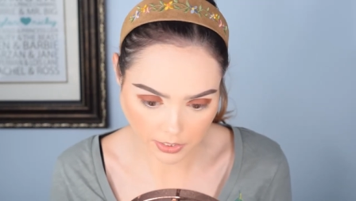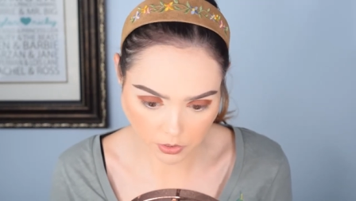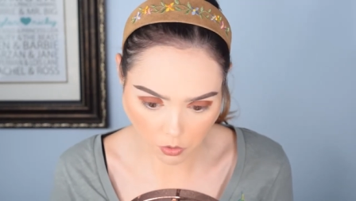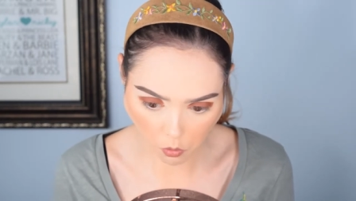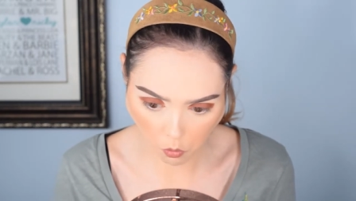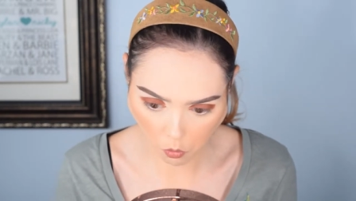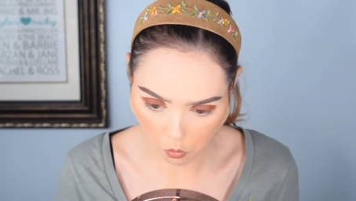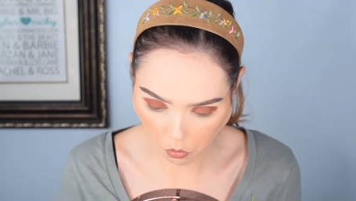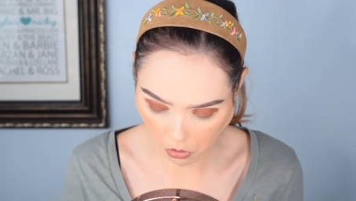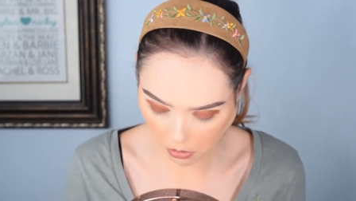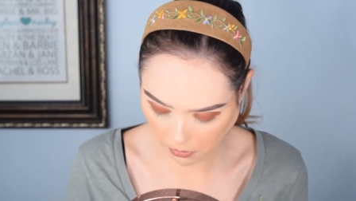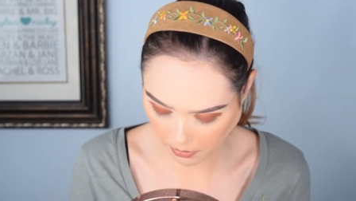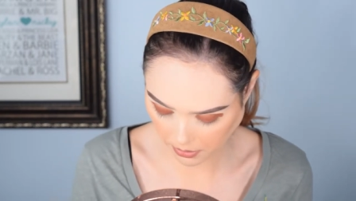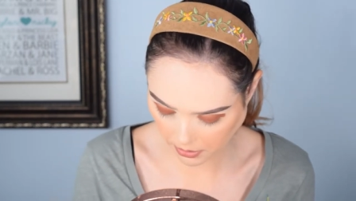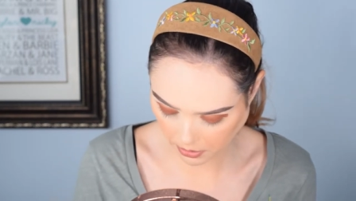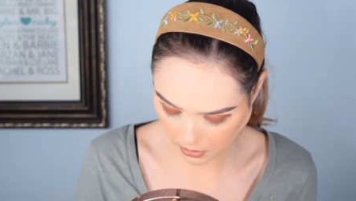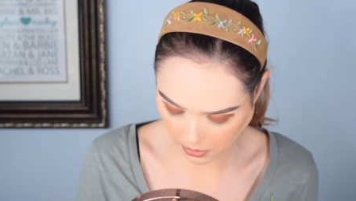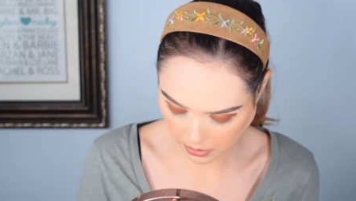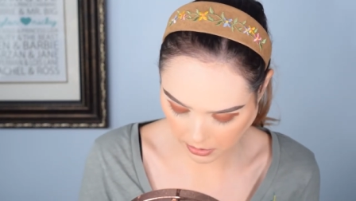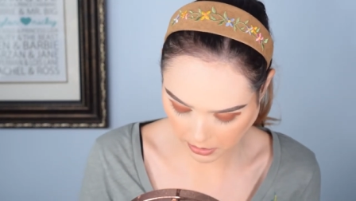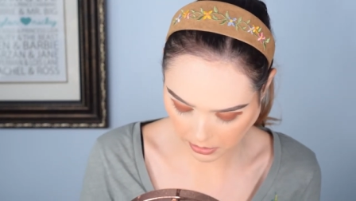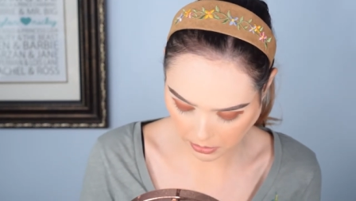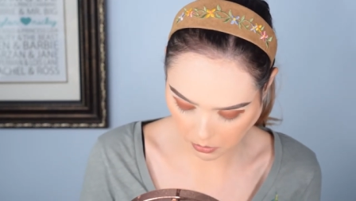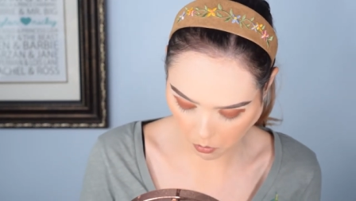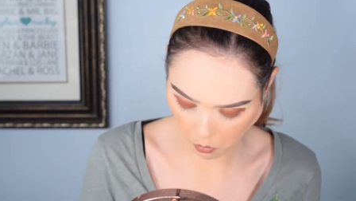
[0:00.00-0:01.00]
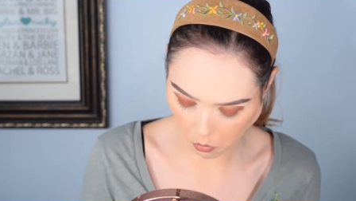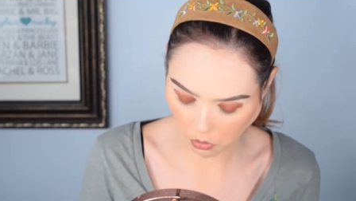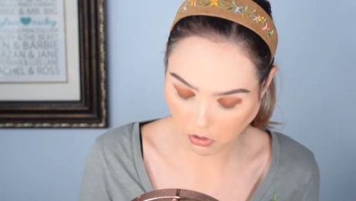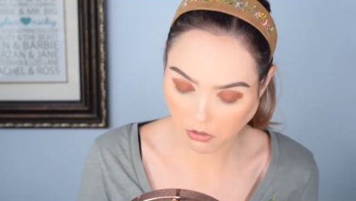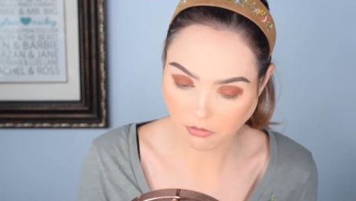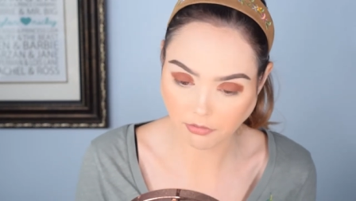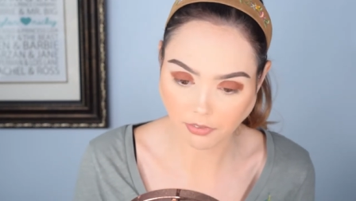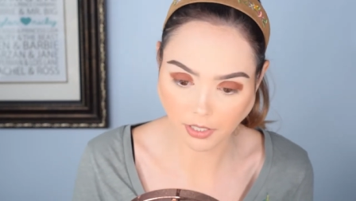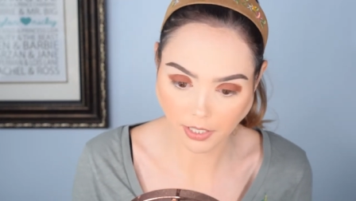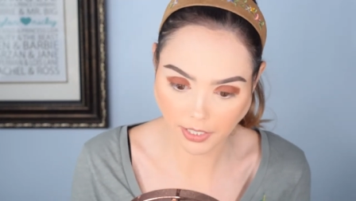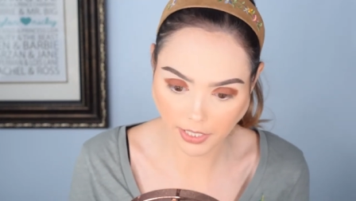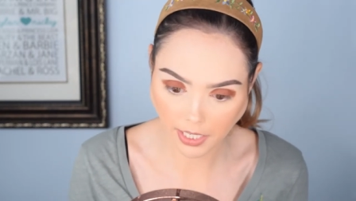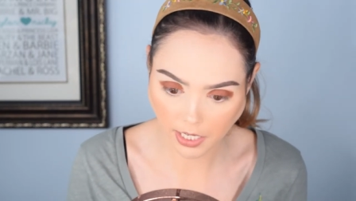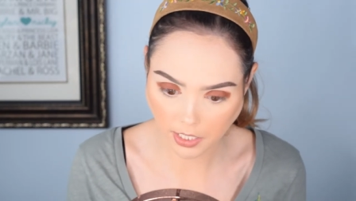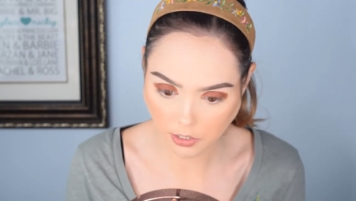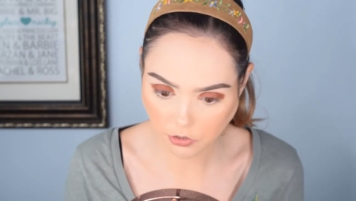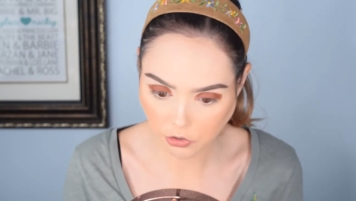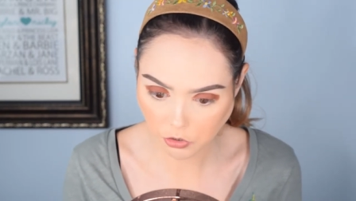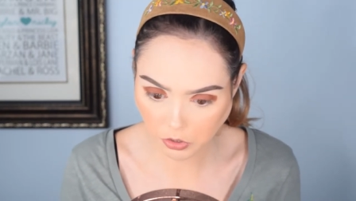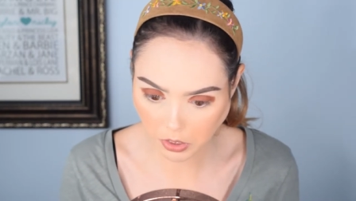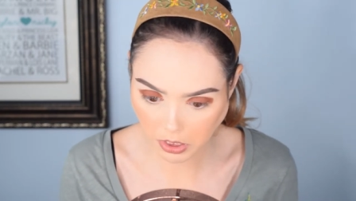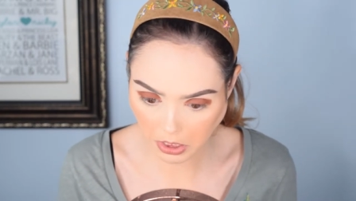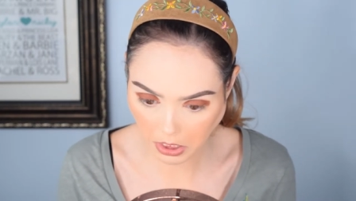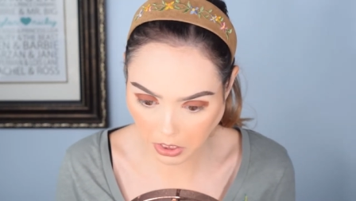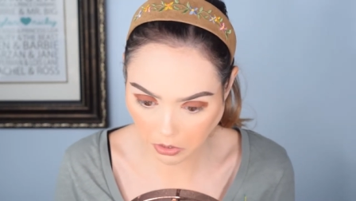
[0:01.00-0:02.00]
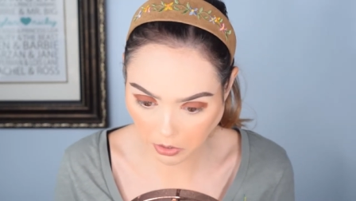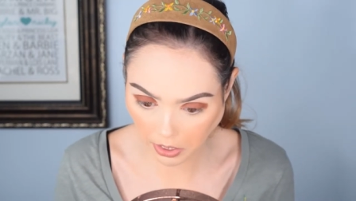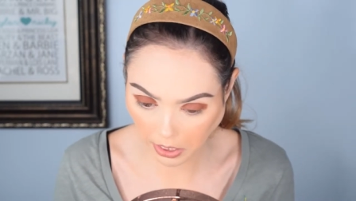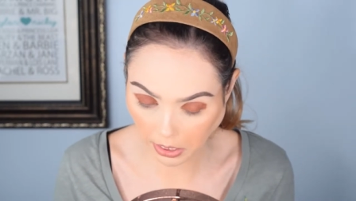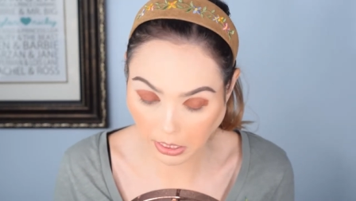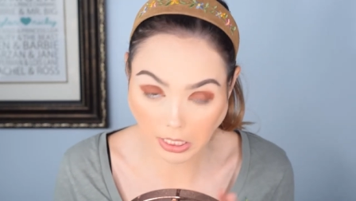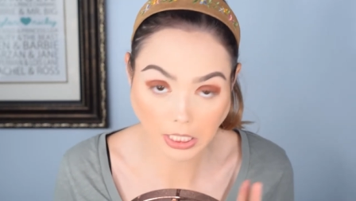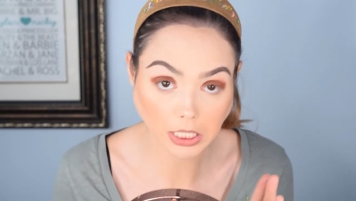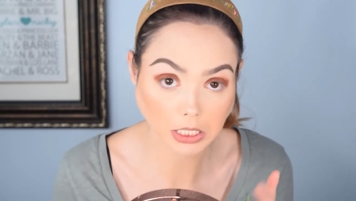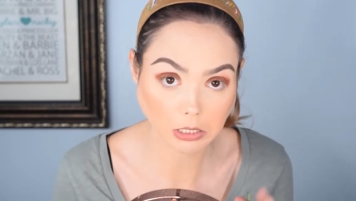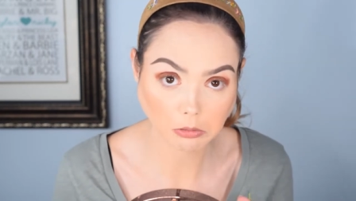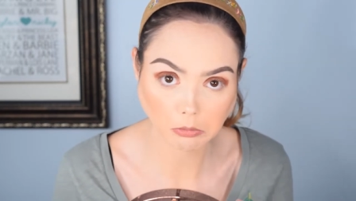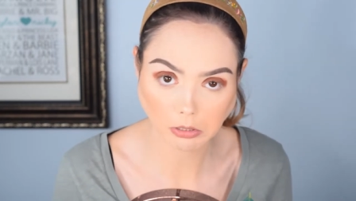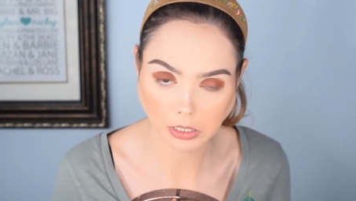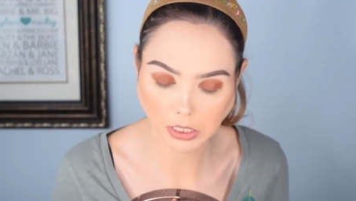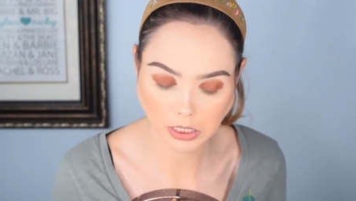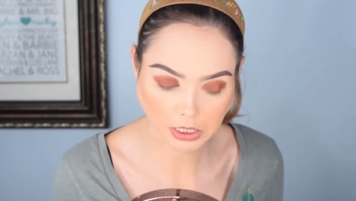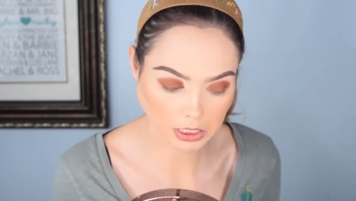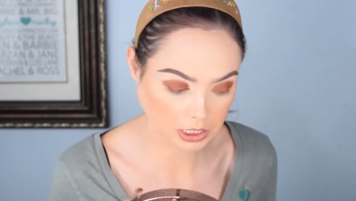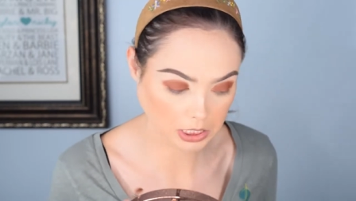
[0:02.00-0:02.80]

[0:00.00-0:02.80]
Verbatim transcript: It's hor it's it's horrifying actually. Okay, anyway,